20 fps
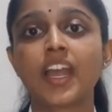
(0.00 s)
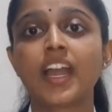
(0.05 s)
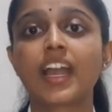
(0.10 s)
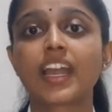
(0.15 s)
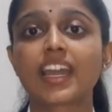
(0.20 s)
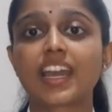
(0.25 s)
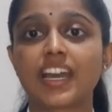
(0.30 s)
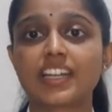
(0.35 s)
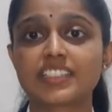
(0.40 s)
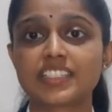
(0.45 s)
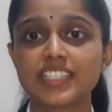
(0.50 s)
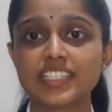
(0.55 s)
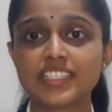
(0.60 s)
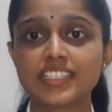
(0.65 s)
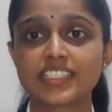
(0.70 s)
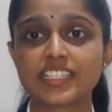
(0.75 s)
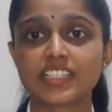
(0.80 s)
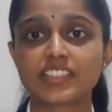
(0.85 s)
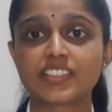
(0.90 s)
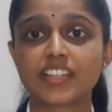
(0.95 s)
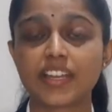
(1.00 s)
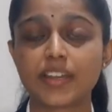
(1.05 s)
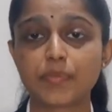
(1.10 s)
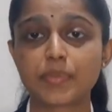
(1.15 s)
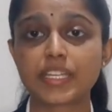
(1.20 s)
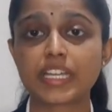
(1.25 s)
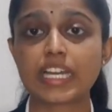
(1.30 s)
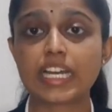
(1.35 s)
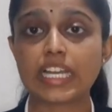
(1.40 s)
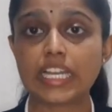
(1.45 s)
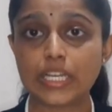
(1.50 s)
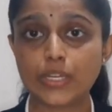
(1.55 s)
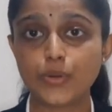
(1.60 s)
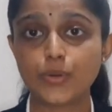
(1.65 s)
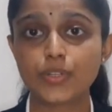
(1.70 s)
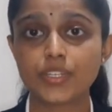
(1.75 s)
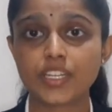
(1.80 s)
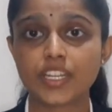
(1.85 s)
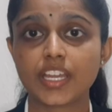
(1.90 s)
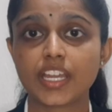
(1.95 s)
CAR T cell therapy
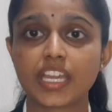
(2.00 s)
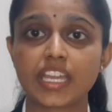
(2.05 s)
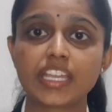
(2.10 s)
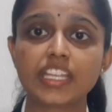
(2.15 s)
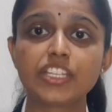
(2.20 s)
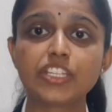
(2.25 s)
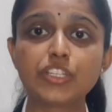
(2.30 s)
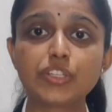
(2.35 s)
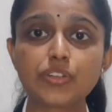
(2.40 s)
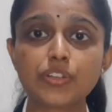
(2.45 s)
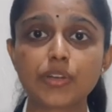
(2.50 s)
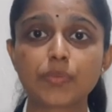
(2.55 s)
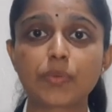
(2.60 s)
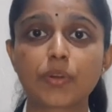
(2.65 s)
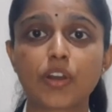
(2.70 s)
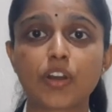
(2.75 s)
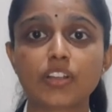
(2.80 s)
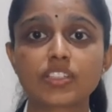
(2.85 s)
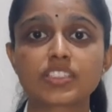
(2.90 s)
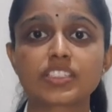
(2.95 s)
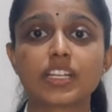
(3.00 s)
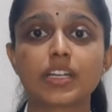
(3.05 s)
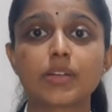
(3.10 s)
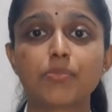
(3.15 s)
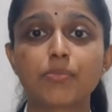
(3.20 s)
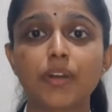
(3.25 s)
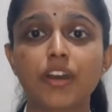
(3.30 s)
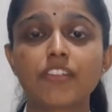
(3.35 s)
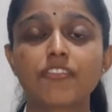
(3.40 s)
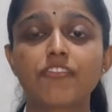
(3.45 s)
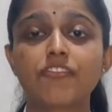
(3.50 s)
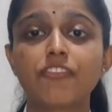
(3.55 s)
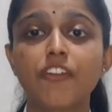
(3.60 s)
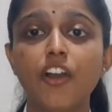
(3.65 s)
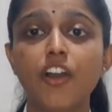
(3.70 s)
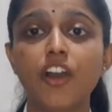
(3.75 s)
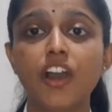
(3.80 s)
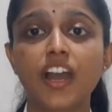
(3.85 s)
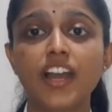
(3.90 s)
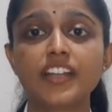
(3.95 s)
alone in Europe costs about
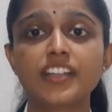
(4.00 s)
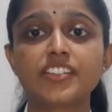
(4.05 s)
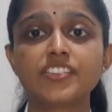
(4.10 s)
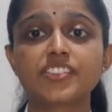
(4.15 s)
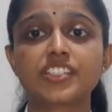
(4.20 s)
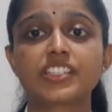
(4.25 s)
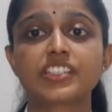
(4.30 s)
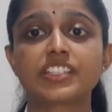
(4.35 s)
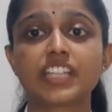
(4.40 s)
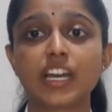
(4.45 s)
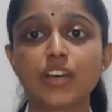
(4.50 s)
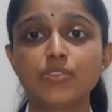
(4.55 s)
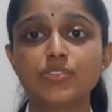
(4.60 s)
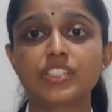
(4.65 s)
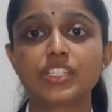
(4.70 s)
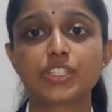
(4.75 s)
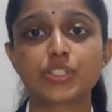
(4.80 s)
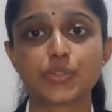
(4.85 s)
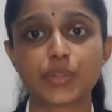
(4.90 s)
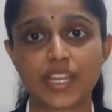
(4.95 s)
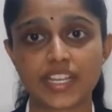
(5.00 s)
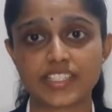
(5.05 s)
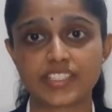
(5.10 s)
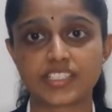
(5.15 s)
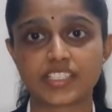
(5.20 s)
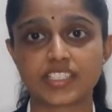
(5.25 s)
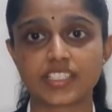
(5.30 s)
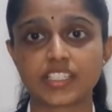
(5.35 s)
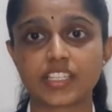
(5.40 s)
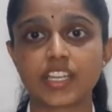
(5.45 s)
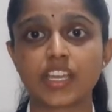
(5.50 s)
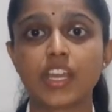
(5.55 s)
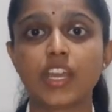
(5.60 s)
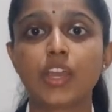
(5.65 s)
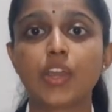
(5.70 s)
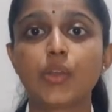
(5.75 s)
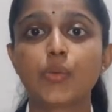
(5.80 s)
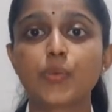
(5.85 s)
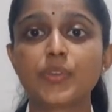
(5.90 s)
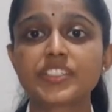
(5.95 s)
400,000 USD,
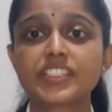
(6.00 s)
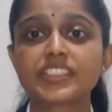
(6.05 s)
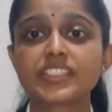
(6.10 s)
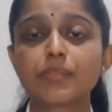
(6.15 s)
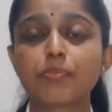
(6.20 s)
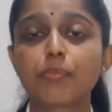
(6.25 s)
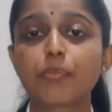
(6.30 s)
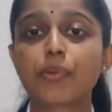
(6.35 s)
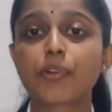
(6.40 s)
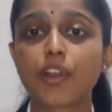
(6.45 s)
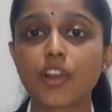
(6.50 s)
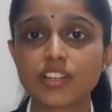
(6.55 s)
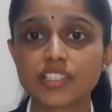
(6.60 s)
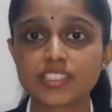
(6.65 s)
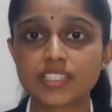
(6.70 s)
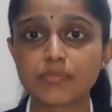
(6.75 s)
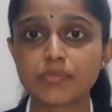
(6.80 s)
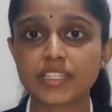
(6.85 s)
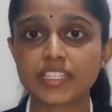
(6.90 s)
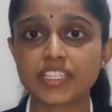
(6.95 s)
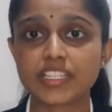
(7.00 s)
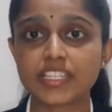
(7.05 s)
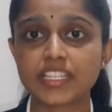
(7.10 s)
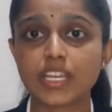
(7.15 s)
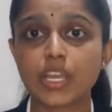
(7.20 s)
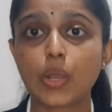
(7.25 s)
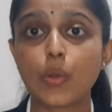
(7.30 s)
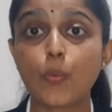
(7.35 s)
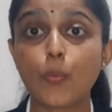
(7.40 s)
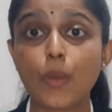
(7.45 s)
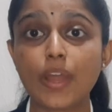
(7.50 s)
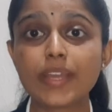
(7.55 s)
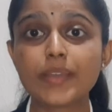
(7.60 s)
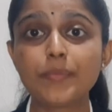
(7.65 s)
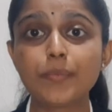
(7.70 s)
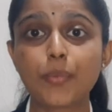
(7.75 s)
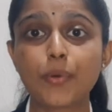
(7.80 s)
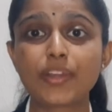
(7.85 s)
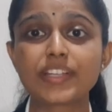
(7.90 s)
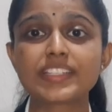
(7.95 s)
which is approximately
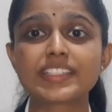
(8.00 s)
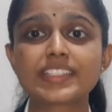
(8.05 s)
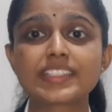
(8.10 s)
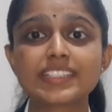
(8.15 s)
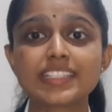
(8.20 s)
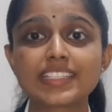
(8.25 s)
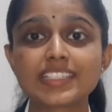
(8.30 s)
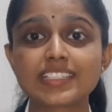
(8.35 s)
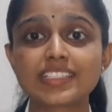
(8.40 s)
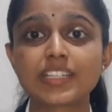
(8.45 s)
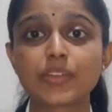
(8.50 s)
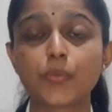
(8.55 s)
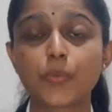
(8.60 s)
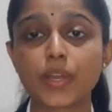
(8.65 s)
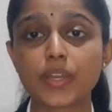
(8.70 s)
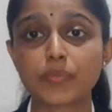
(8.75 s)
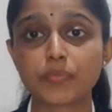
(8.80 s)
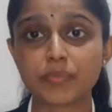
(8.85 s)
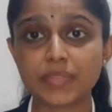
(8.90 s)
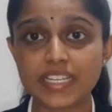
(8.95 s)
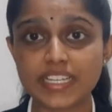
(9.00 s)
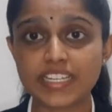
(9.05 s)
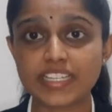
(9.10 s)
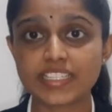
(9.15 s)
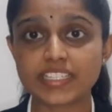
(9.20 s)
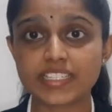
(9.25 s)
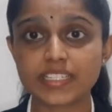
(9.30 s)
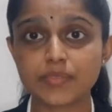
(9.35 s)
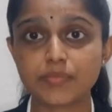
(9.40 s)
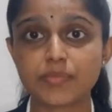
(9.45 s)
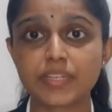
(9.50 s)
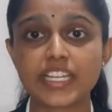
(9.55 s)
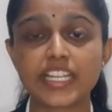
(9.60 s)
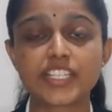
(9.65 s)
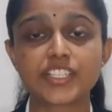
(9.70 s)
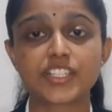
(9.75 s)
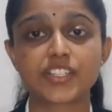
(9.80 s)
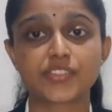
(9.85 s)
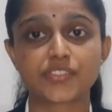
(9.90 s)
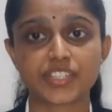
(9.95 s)
1.61 million
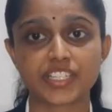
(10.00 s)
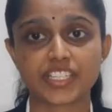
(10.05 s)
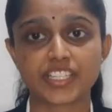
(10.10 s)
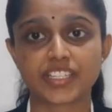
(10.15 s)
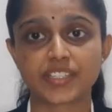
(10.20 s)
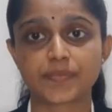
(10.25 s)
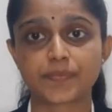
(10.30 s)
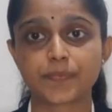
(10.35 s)
Malaysian ringgit.